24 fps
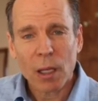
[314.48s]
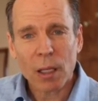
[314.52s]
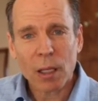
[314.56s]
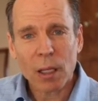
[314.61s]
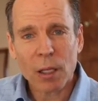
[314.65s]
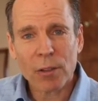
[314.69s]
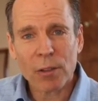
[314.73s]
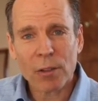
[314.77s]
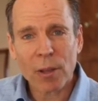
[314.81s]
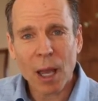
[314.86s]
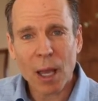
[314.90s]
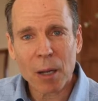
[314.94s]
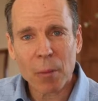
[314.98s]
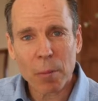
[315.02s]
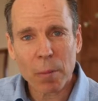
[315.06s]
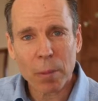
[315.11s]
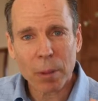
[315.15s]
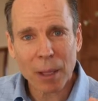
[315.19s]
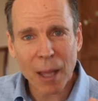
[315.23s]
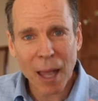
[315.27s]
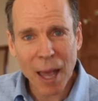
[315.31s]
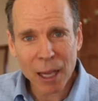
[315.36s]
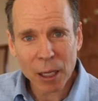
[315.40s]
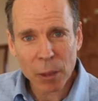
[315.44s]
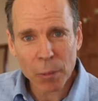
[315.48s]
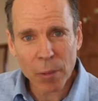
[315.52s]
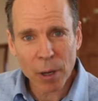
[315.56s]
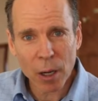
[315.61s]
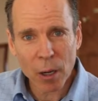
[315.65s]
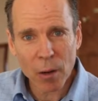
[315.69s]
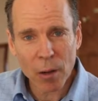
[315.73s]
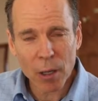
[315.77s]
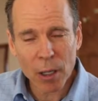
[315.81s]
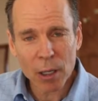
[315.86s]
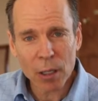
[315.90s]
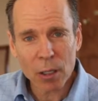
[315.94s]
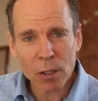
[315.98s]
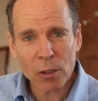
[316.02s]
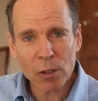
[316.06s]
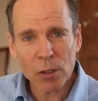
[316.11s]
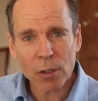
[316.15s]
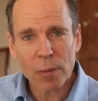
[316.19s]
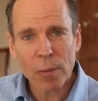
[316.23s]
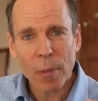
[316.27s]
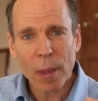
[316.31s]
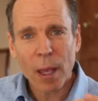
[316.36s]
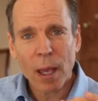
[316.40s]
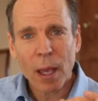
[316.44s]
is that
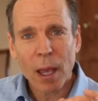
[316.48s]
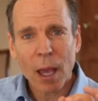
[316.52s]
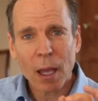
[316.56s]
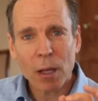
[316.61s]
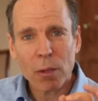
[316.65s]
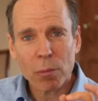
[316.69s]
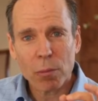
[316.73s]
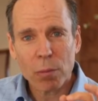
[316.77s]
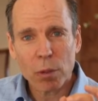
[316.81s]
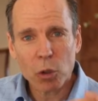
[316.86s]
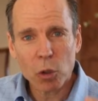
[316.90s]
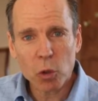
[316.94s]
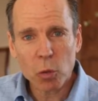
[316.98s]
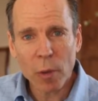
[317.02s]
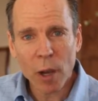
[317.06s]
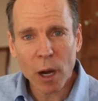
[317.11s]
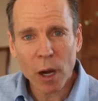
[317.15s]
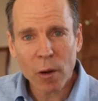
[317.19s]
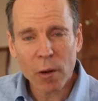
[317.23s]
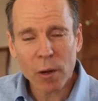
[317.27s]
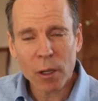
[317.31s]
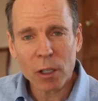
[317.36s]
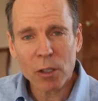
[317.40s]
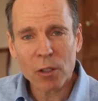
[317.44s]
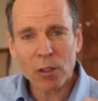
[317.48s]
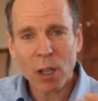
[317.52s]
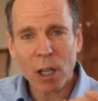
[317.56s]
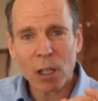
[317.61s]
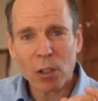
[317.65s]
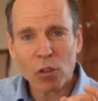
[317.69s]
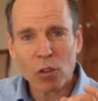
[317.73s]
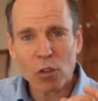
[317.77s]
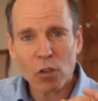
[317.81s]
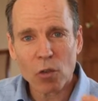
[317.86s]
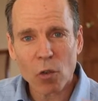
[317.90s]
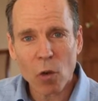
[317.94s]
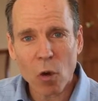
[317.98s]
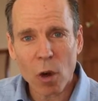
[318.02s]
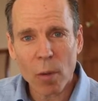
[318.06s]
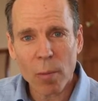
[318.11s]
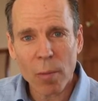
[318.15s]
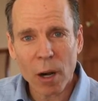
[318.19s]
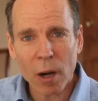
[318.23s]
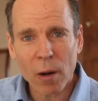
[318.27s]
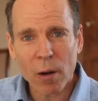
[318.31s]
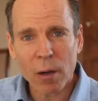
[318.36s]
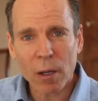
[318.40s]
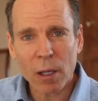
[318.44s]
blackberries and blueberries and
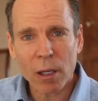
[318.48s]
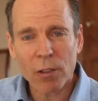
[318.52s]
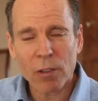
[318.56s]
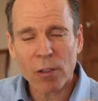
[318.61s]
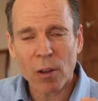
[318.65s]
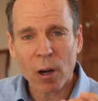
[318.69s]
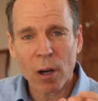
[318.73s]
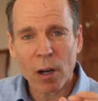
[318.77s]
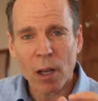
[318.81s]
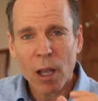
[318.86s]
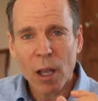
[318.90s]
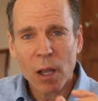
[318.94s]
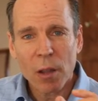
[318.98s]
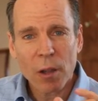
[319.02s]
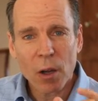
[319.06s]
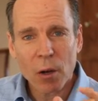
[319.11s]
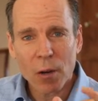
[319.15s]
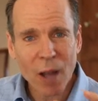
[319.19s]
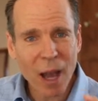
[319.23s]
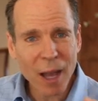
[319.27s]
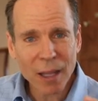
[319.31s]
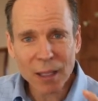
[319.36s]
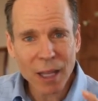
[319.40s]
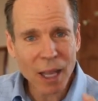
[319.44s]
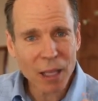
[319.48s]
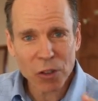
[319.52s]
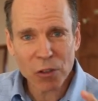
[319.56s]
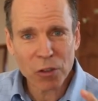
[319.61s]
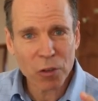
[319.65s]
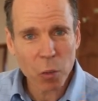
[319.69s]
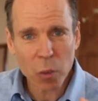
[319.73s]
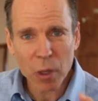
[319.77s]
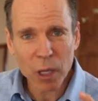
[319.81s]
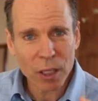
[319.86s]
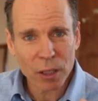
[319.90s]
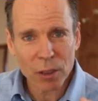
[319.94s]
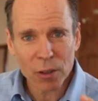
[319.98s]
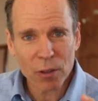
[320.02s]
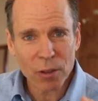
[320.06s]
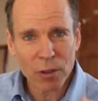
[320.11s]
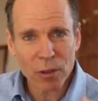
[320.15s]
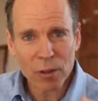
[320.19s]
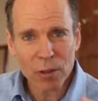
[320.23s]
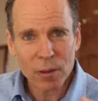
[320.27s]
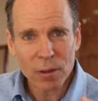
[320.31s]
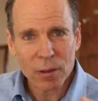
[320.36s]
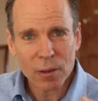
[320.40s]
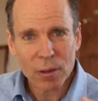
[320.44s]
strawberries they're not that sweet.
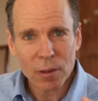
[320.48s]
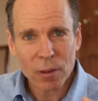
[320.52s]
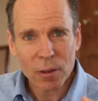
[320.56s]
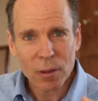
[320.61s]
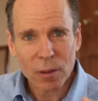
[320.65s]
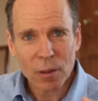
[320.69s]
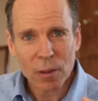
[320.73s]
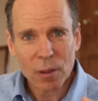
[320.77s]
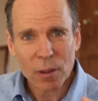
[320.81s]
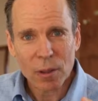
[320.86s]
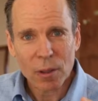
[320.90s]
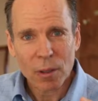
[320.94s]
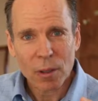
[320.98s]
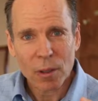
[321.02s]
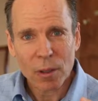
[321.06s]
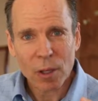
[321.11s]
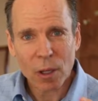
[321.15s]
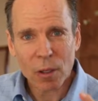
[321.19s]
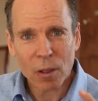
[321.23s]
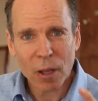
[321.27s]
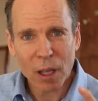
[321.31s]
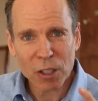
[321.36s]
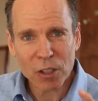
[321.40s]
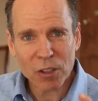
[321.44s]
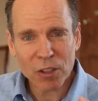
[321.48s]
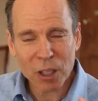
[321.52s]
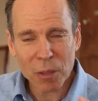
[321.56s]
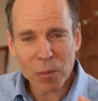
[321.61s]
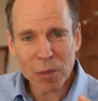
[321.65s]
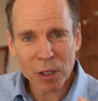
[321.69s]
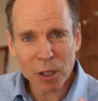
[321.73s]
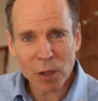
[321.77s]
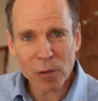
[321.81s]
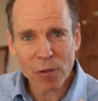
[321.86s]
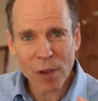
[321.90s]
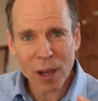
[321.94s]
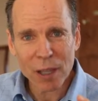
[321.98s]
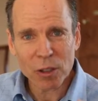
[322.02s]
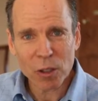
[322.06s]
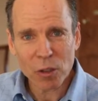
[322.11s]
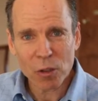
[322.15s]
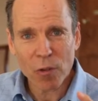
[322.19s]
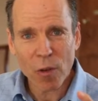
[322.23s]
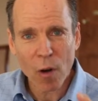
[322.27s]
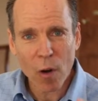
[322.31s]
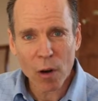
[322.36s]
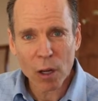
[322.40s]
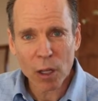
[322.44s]
Their glycemic effect
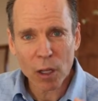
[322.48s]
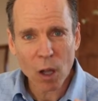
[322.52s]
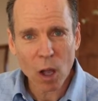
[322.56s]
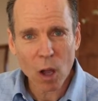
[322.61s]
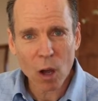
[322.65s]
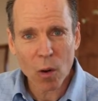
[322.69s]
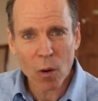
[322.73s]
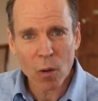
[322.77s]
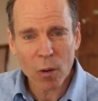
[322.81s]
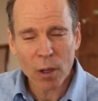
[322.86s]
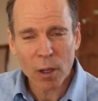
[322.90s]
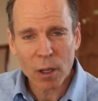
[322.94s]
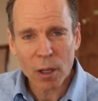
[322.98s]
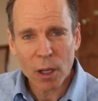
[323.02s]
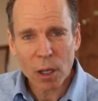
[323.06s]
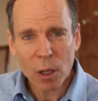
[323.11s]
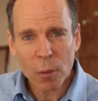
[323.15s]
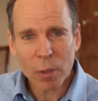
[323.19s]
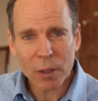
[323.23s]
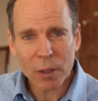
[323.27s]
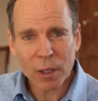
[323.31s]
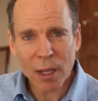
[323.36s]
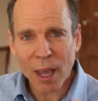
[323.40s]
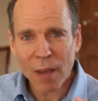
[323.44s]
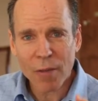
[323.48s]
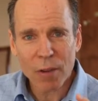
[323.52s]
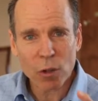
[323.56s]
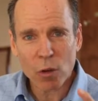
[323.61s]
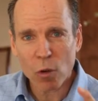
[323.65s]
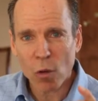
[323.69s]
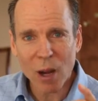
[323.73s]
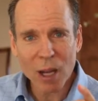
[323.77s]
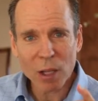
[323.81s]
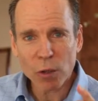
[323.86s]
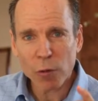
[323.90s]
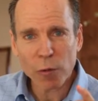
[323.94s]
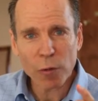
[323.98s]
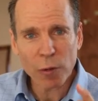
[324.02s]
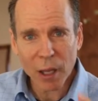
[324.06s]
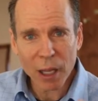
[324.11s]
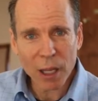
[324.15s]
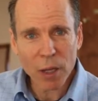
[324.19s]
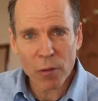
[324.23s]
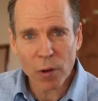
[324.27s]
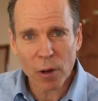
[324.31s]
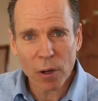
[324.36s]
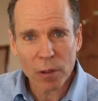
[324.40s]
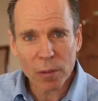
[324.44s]
is very low, but they have a great
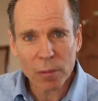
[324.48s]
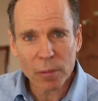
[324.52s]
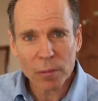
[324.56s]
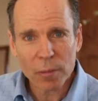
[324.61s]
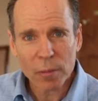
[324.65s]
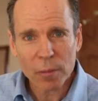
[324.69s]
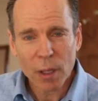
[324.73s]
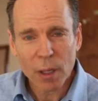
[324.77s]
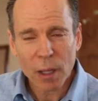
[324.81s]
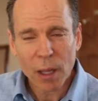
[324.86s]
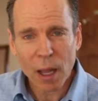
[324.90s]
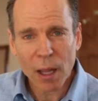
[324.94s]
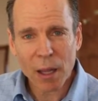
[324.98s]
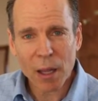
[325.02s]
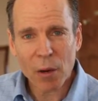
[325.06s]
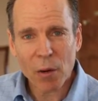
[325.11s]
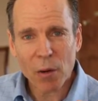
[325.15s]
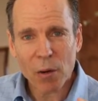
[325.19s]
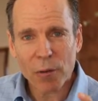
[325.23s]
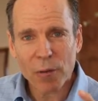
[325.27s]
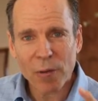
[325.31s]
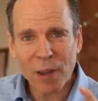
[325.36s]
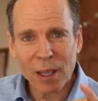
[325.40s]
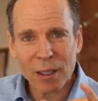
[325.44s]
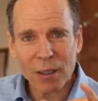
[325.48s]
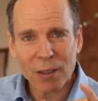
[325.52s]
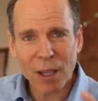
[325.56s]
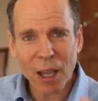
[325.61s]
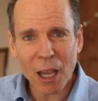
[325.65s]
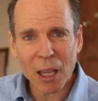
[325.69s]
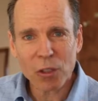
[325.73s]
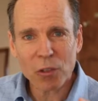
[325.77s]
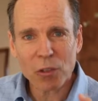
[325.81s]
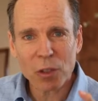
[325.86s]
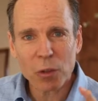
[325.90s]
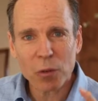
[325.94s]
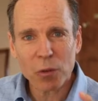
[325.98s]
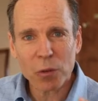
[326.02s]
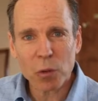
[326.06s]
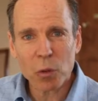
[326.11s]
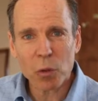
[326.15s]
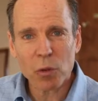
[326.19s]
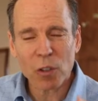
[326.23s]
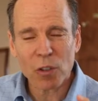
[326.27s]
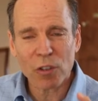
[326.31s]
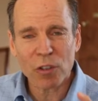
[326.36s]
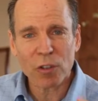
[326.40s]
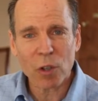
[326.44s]
flavor, and they're a fantastic
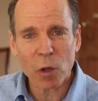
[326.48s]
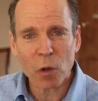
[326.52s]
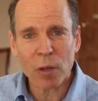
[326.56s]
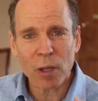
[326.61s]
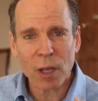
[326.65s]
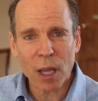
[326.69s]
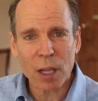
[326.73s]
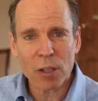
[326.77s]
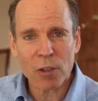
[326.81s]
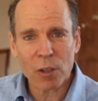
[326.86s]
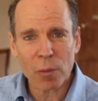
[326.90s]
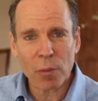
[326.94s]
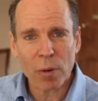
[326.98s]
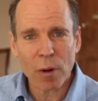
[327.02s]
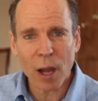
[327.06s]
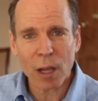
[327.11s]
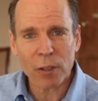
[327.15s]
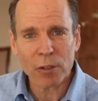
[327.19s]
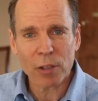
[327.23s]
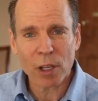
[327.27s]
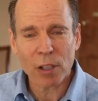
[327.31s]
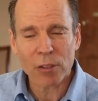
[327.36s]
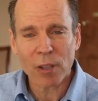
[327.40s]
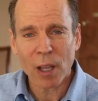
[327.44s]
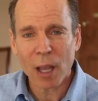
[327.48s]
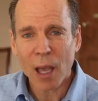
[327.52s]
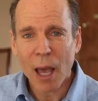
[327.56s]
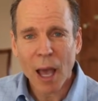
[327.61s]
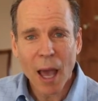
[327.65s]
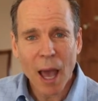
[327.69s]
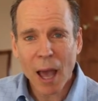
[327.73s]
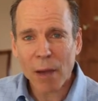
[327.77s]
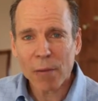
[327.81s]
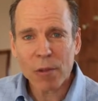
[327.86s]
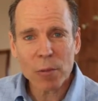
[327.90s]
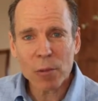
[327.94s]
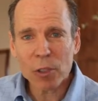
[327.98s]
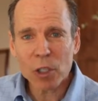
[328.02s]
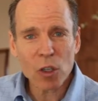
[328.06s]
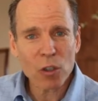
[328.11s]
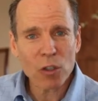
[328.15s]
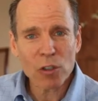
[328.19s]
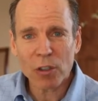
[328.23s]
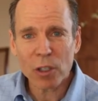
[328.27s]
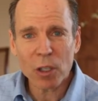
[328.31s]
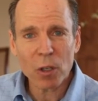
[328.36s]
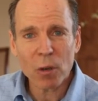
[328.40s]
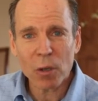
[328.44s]
food to slow the aging process. Have them in your
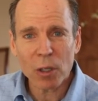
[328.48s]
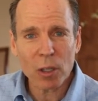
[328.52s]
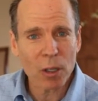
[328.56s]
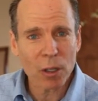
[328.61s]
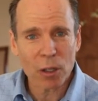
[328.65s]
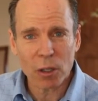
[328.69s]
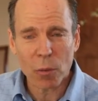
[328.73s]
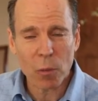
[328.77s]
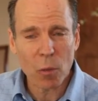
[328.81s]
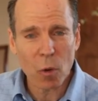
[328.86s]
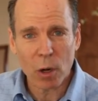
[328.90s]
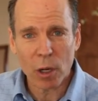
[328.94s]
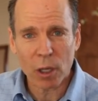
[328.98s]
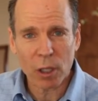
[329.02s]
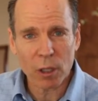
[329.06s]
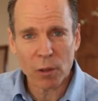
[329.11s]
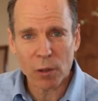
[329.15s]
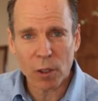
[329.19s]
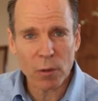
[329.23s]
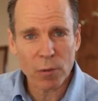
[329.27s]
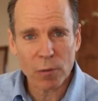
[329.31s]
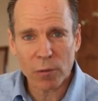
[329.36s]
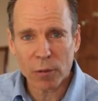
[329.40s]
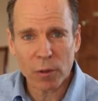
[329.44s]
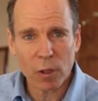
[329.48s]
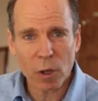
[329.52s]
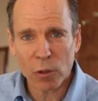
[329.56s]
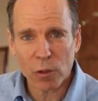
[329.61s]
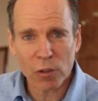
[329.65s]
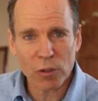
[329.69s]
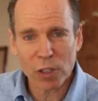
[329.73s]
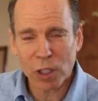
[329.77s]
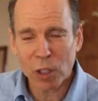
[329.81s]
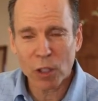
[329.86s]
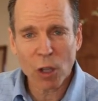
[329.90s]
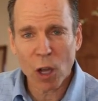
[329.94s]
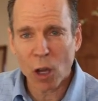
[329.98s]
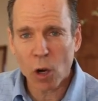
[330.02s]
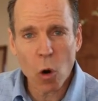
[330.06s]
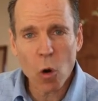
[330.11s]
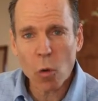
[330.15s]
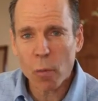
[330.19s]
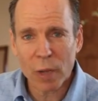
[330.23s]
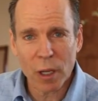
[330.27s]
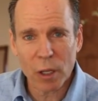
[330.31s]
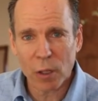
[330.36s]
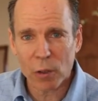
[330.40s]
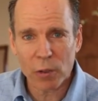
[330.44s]
cereal in the morning, in your steel-cut
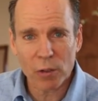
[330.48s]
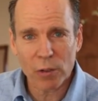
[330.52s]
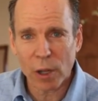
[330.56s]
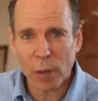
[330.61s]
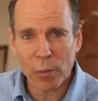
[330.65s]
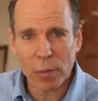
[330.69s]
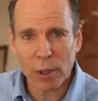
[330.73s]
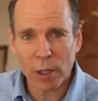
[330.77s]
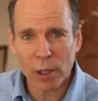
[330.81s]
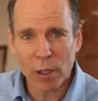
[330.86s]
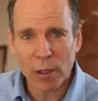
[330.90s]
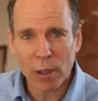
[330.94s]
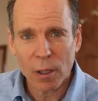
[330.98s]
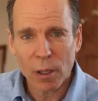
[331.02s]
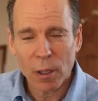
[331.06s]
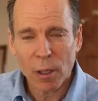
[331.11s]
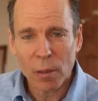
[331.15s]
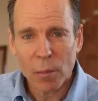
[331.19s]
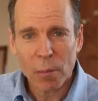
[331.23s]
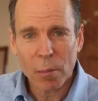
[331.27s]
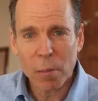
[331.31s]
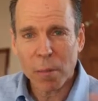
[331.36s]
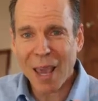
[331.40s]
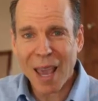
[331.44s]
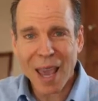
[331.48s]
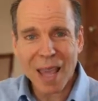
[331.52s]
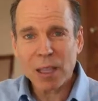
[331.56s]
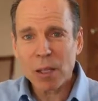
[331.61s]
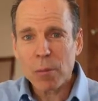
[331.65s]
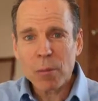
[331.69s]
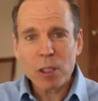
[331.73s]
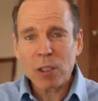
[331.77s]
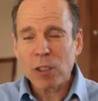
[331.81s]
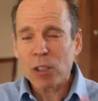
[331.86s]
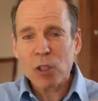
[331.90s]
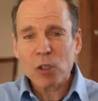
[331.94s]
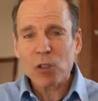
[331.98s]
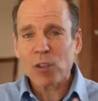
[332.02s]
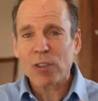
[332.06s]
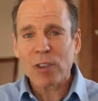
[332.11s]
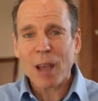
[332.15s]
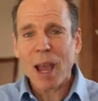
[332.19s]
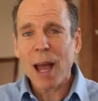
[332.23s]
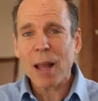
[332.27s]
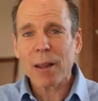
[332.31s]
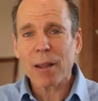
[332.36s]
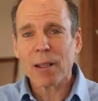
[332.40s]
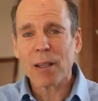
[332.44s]
oatmeal or something. Add them into your
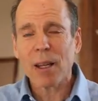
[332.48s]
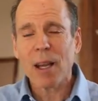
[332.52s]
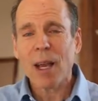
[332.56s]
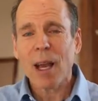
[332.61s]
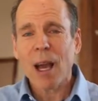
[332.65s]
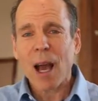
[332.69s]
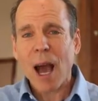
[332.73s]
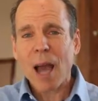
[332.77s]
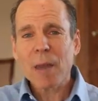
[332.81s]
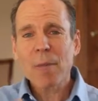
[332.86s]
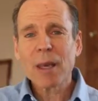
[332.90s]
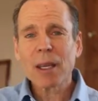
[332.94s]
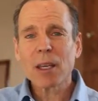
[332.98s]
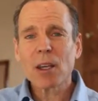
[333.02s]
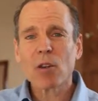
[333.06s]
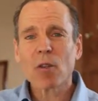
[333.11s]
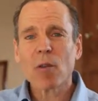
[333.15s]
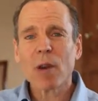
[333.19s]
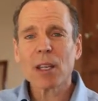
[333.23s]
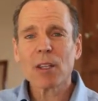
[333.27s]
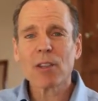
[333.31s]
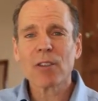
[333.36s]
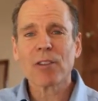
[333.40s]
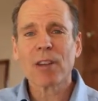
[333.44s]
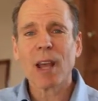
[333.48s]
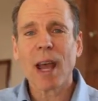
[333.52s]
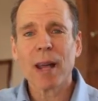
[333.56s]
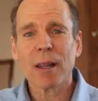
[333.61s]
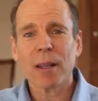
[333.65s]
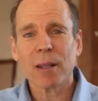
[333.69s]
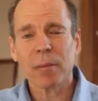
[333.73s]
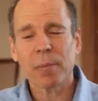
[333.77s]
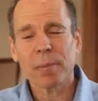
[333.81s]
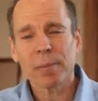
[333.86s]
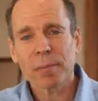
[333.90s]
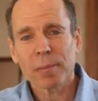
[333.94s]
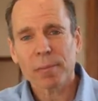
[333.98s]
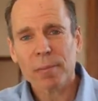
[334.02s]
salad. I make a great salad